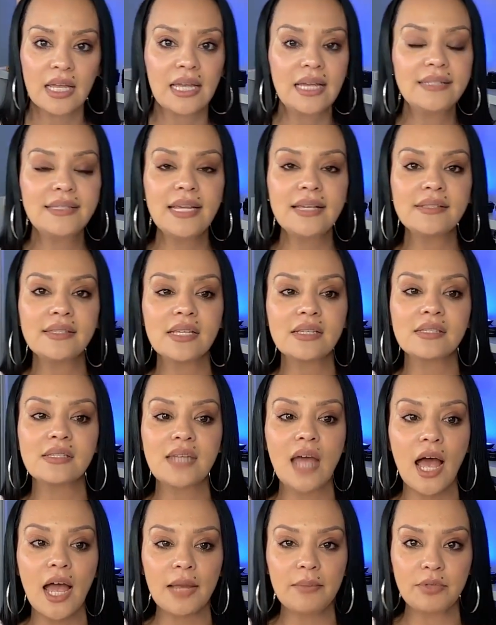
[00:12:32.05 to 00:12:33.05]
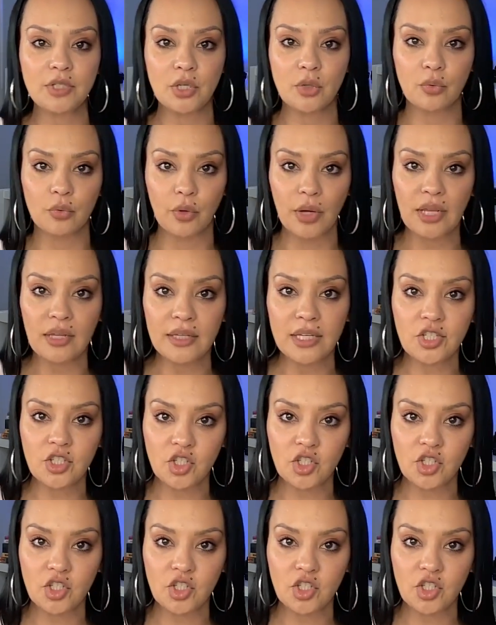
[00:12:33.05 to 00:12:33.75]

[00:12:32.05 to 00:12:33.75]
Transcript: it takes us time to really